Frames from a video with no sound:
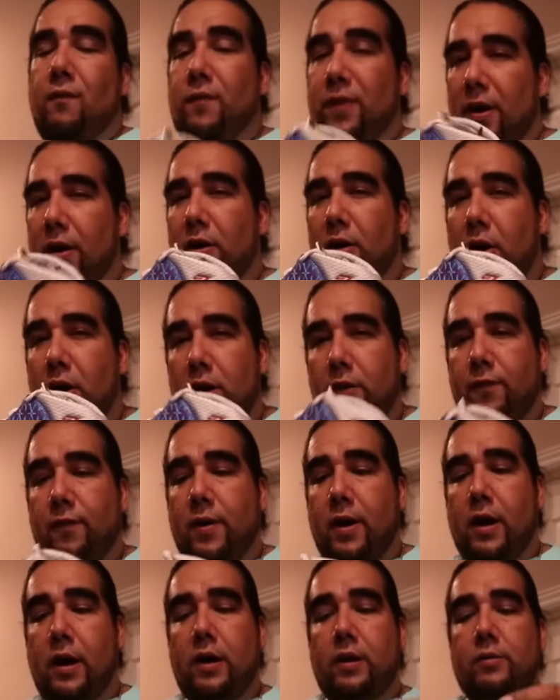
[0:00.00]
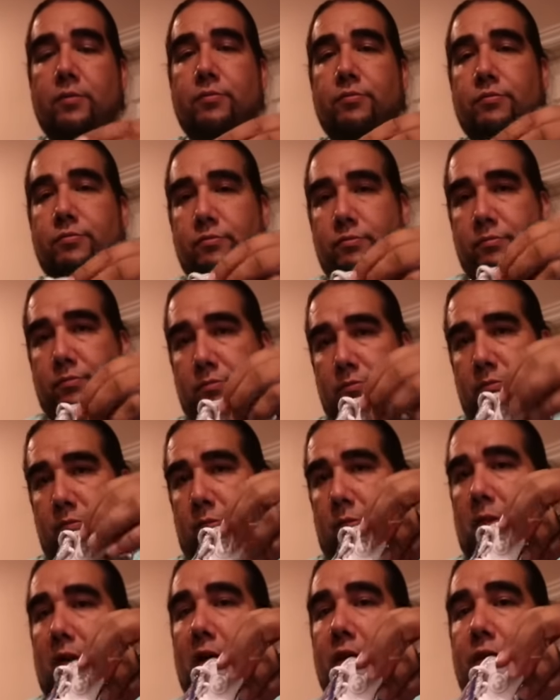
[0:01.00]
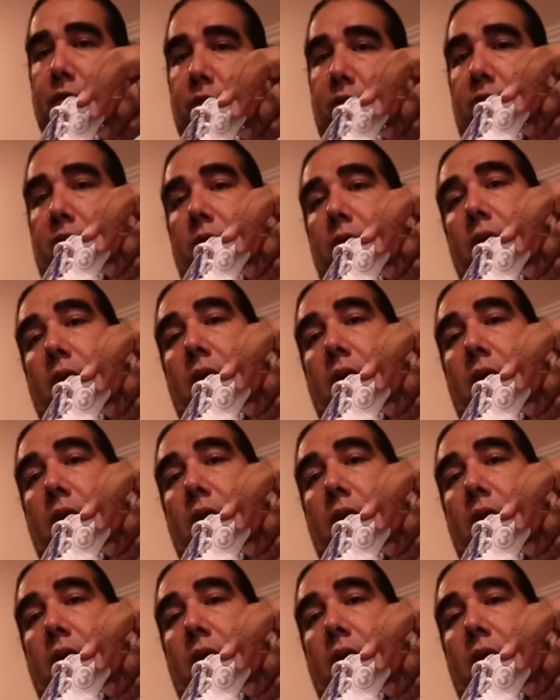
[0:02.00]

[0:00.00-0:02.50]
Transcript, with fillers: Very hard to find. That three don't